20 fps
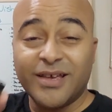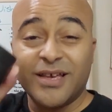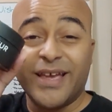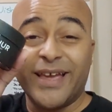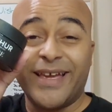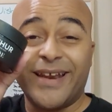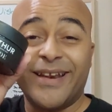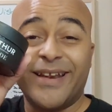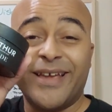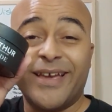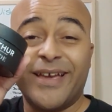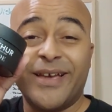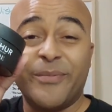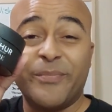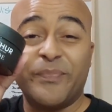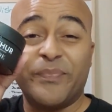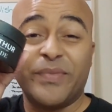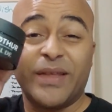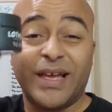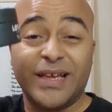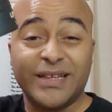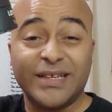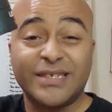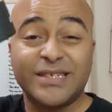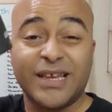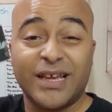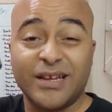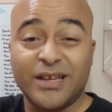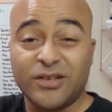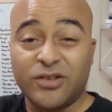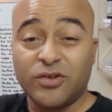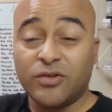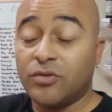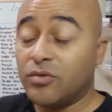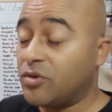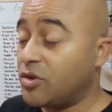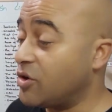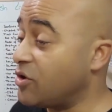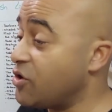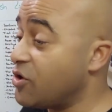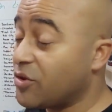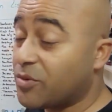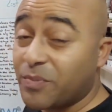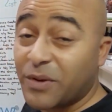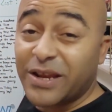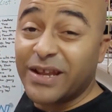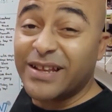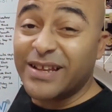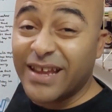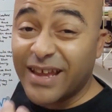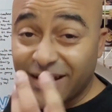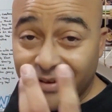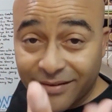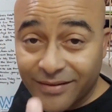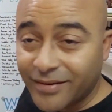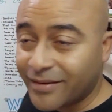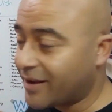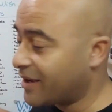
and I decided to do the nude, but in the end,